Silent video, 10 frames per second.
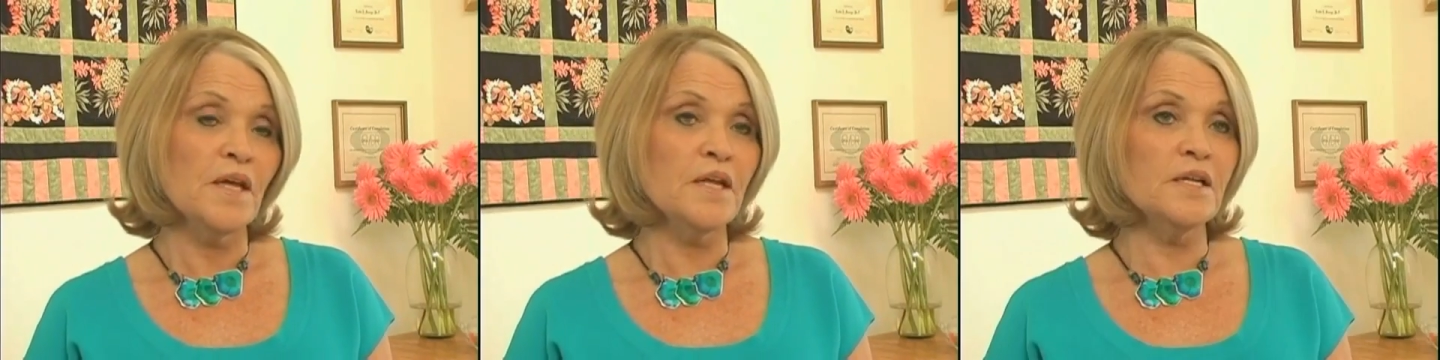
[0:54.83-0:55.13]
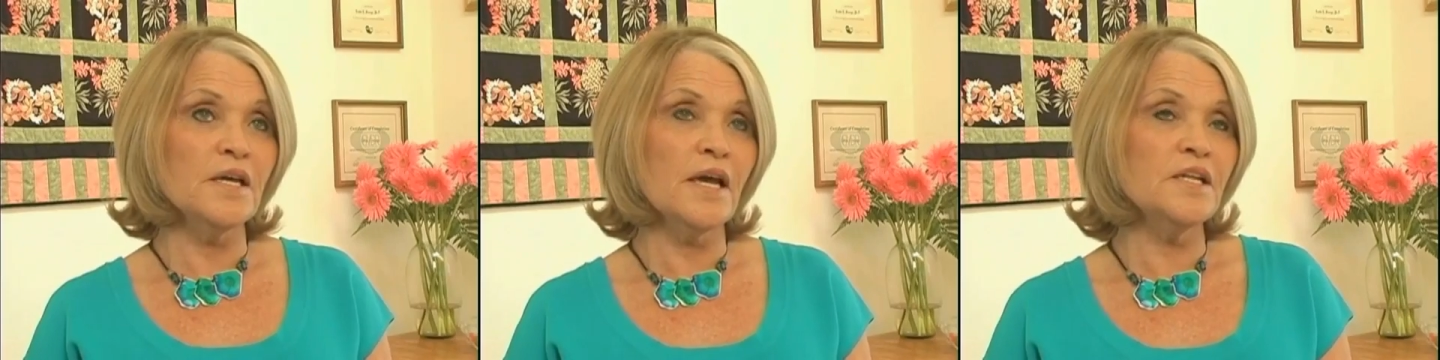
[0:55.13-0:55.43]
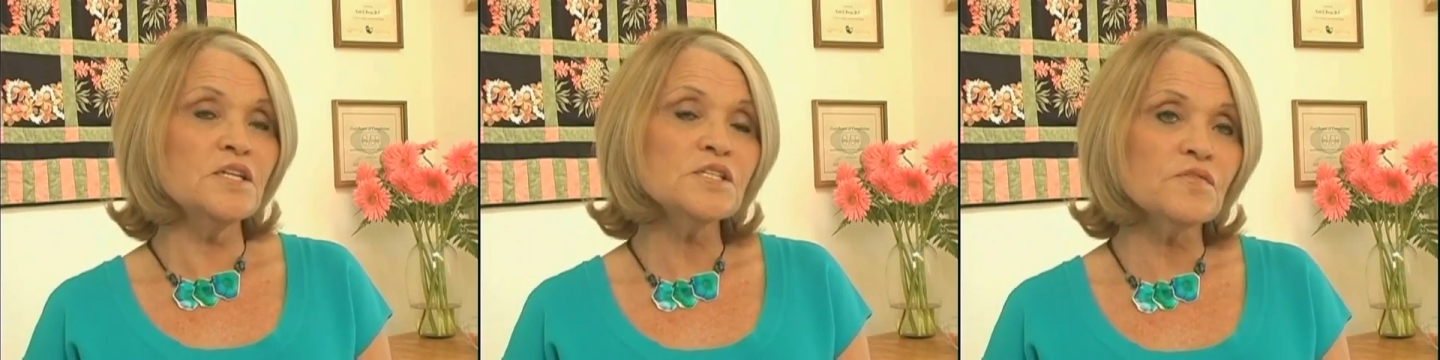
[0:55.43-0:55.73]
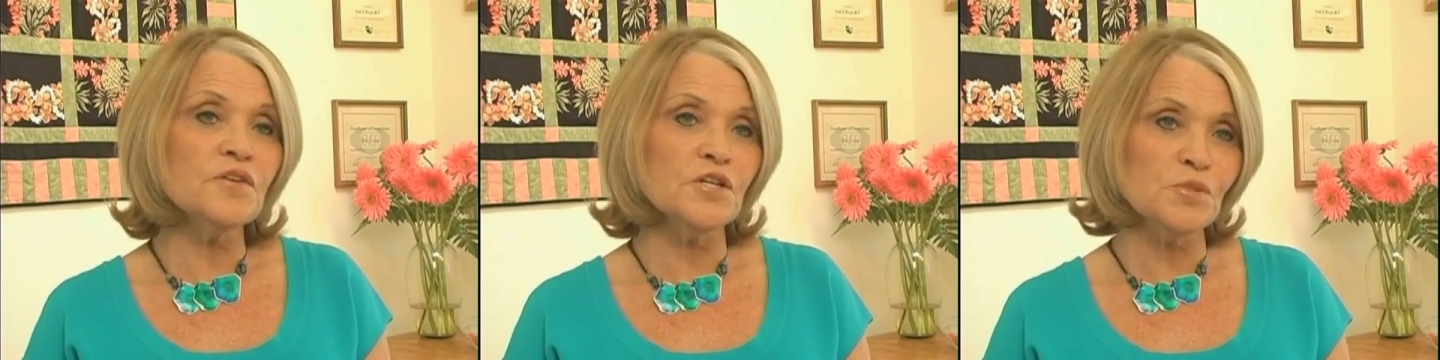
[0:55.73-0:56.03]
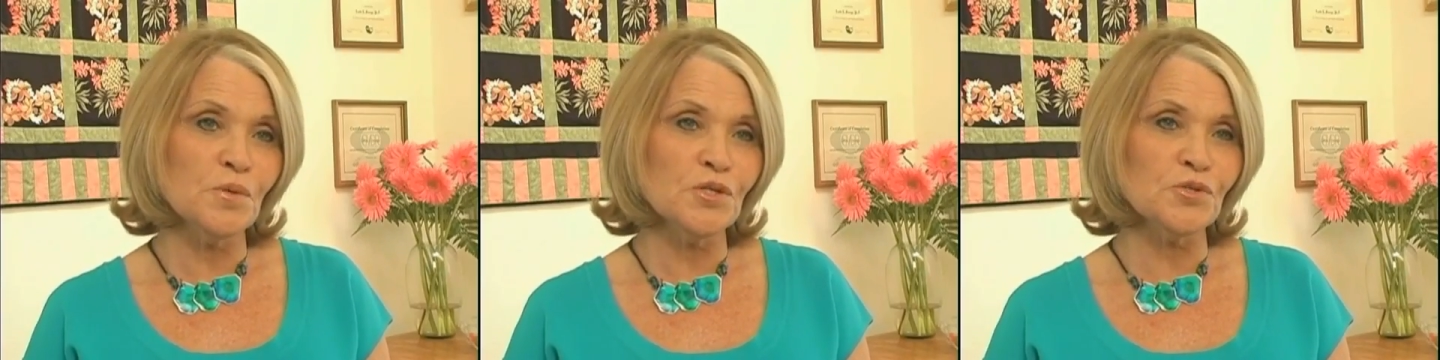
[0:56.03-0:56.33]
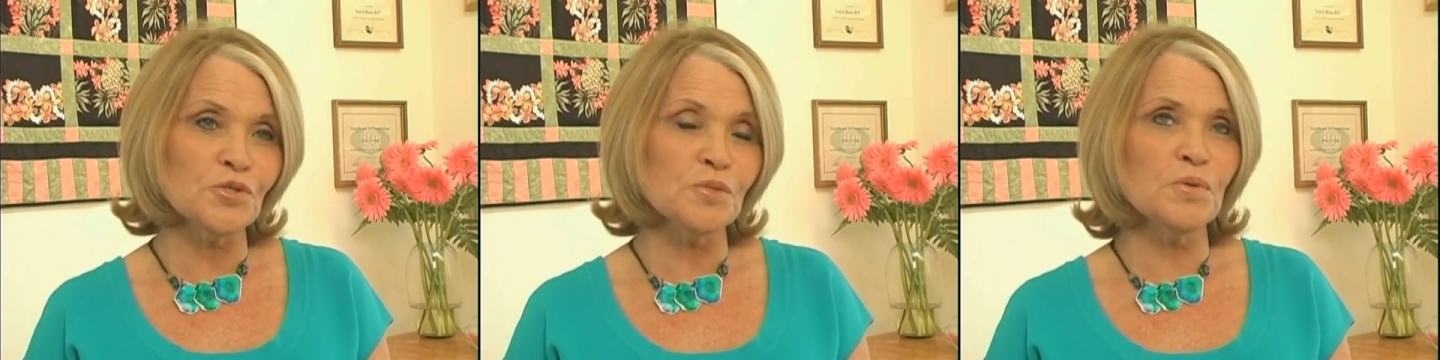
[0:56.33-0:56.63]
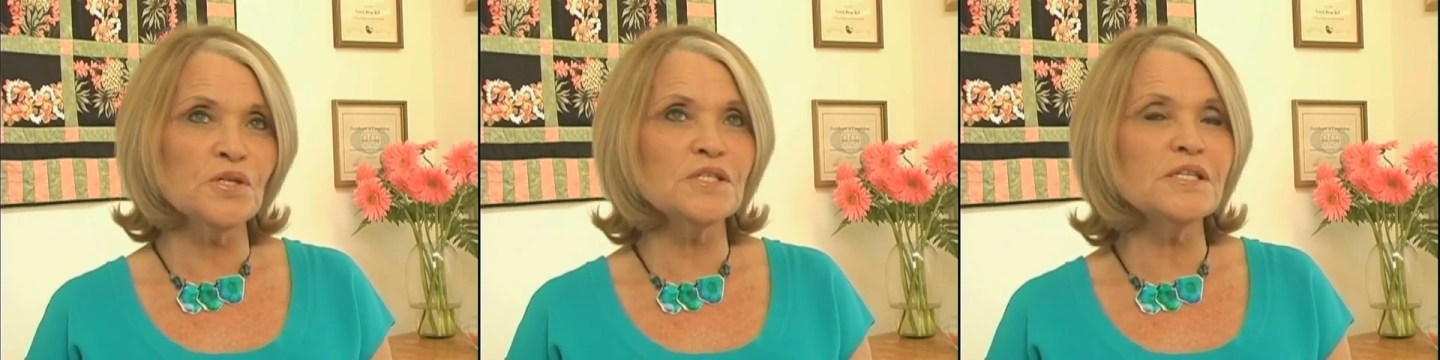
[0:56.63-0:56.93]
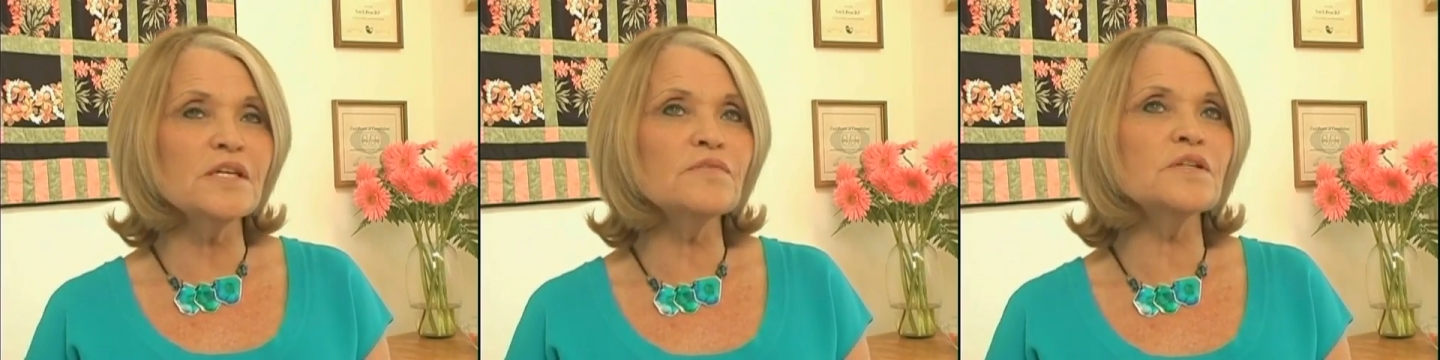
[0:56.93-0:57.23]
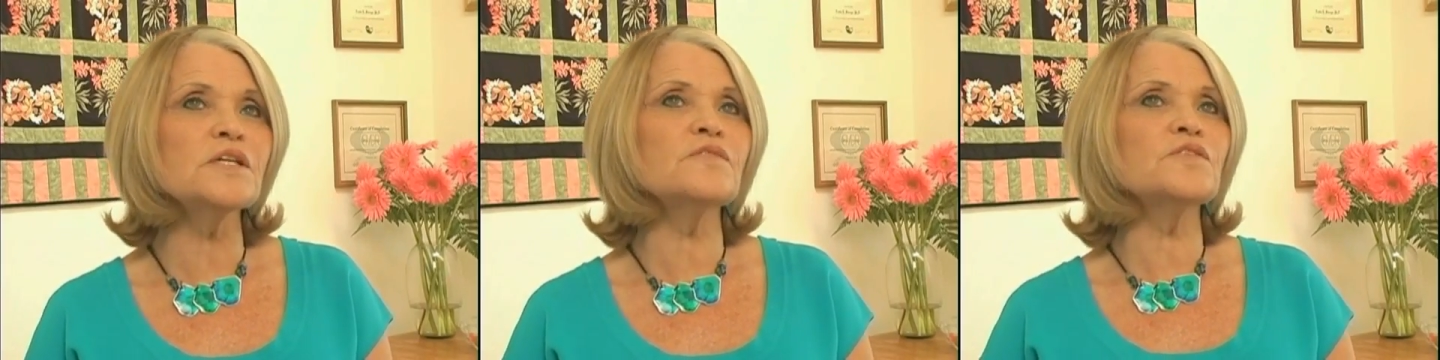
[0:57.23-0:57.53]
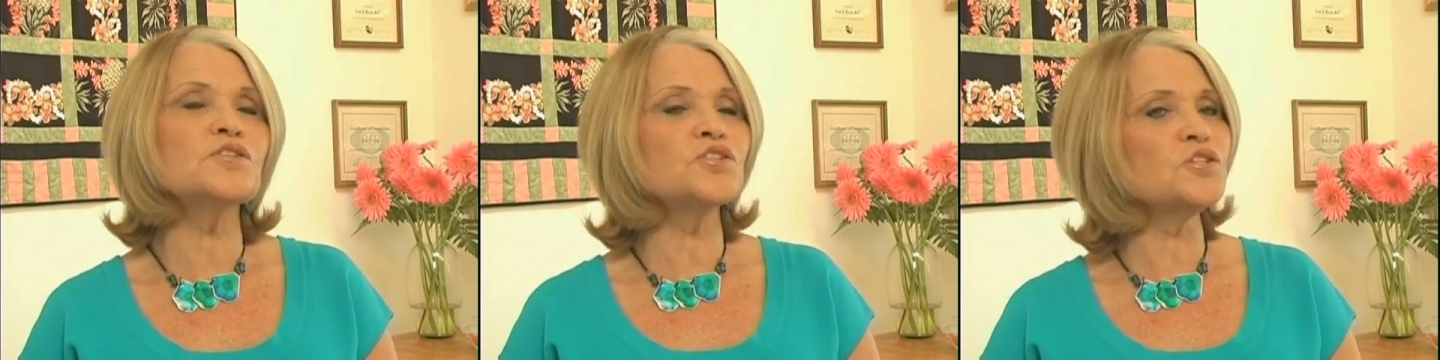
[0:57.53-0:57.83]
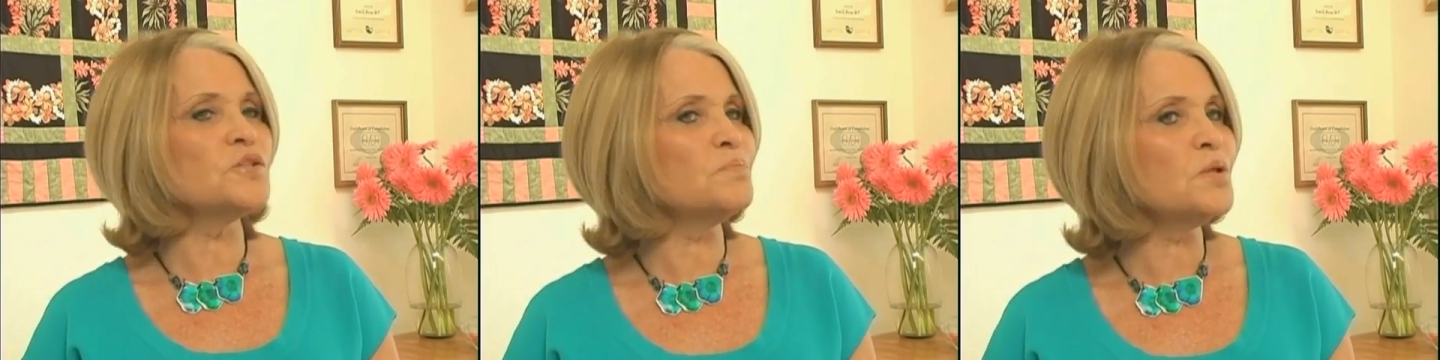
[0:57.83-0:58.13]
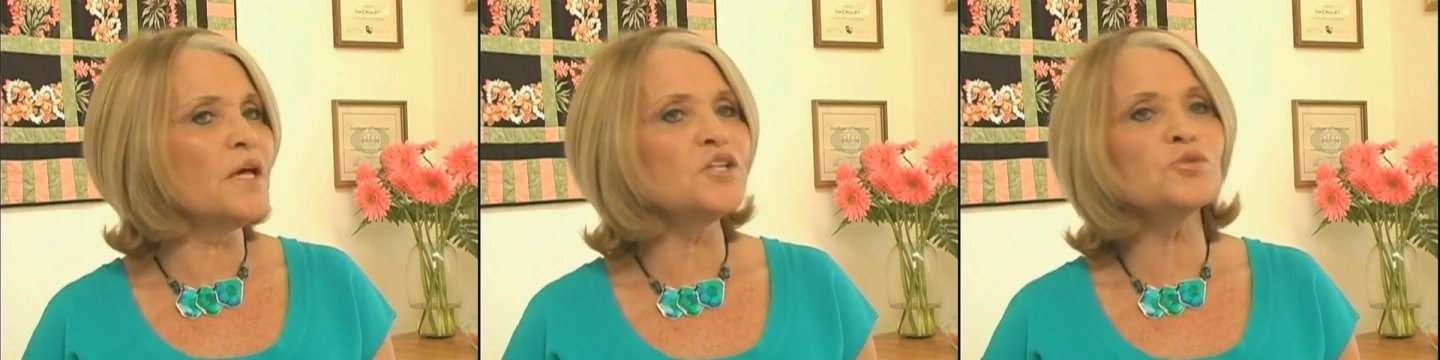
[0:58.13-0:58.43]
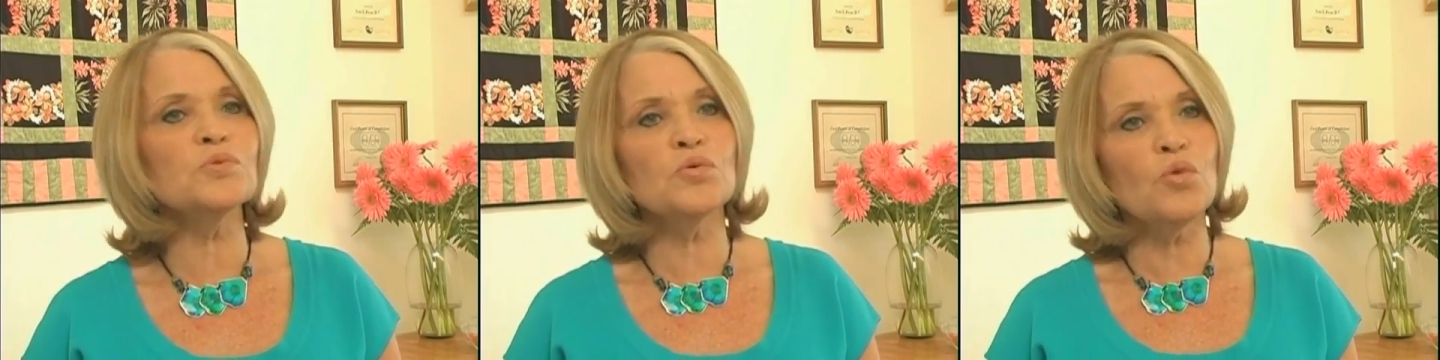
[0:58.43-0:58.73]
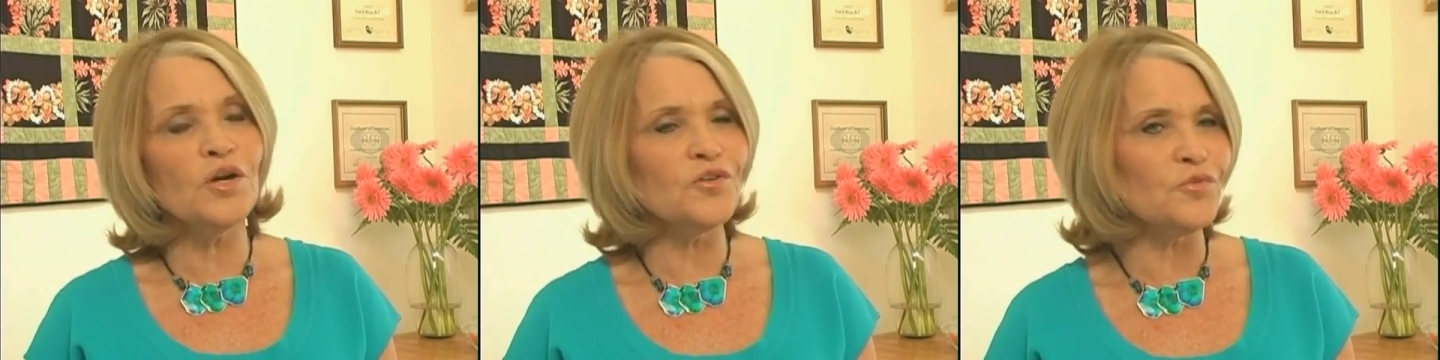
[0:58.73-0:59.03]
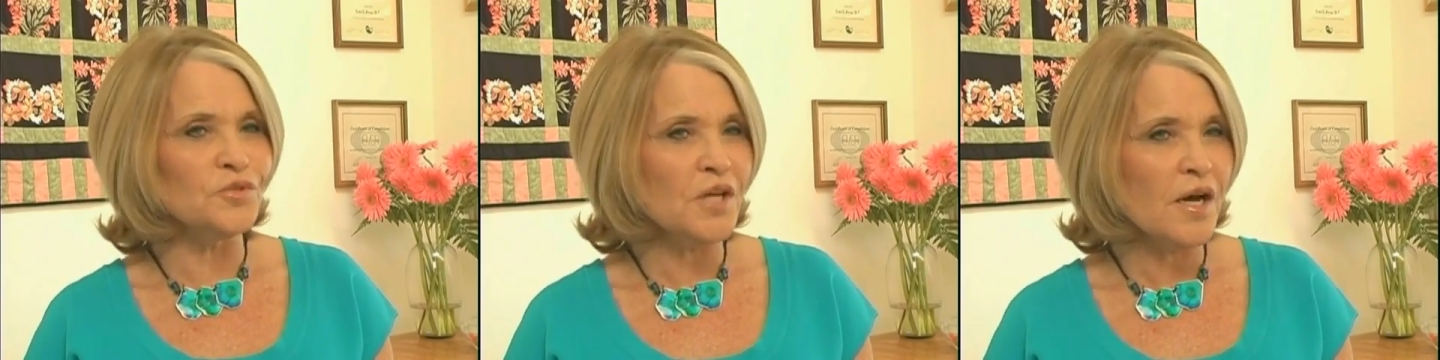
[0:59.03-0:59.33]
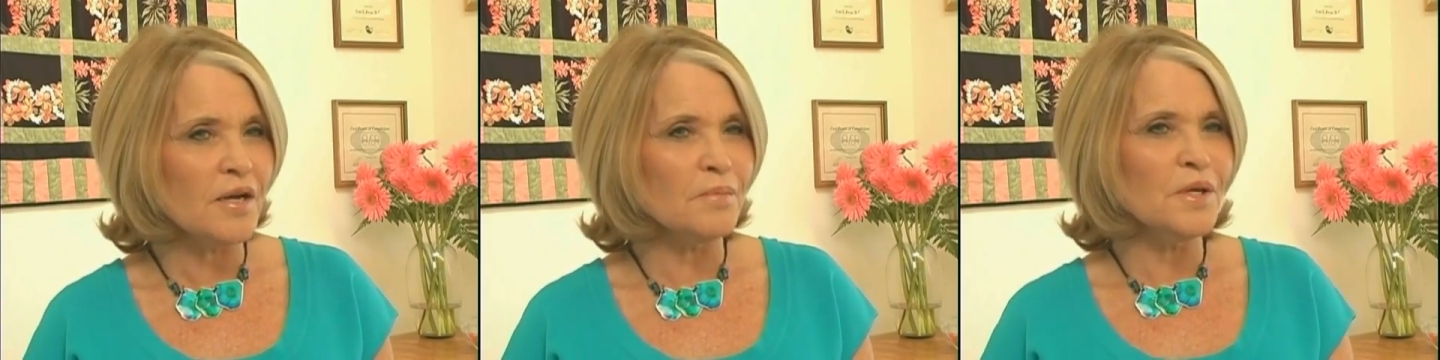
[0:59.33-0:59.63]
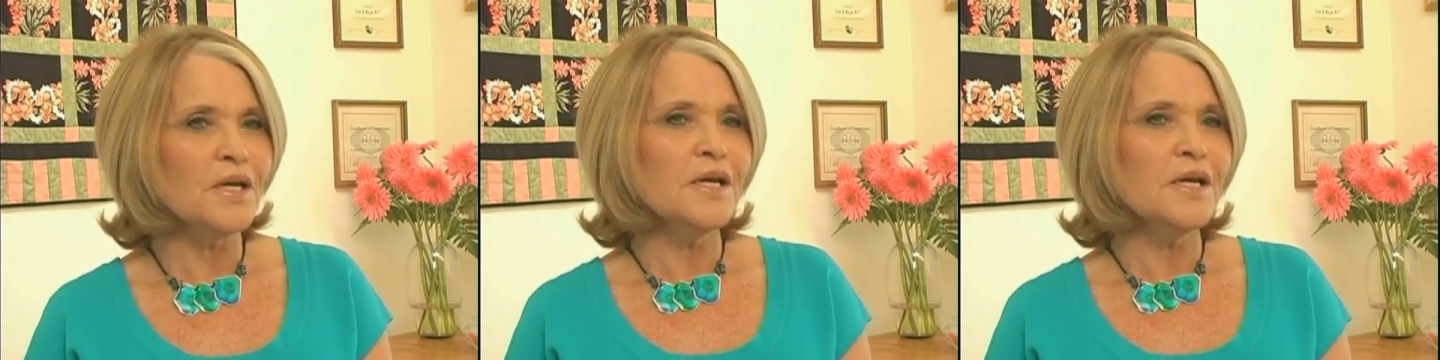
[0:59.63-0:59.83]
And it is a very spiritual experience, even if it's just a pleasurable, wonderful time.